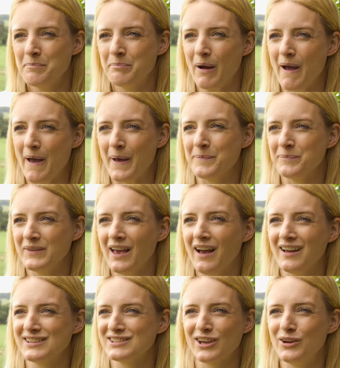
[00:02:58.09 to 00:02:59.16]
But
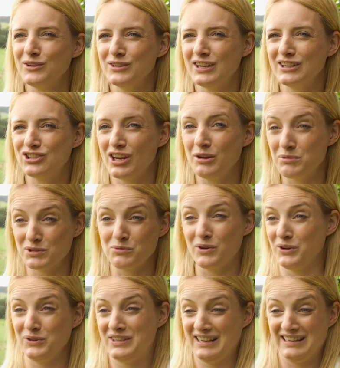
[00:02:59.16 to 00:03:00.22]
so she was the
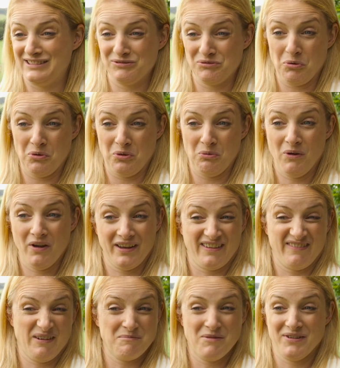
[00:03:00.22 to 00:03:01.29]
one who did all the work,
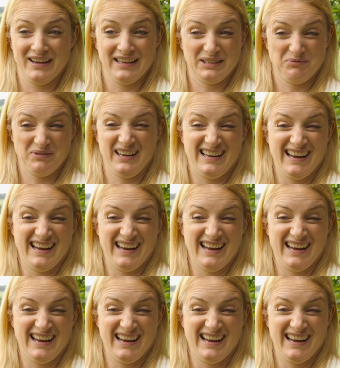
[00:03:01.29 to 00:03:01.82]
if I'm honest.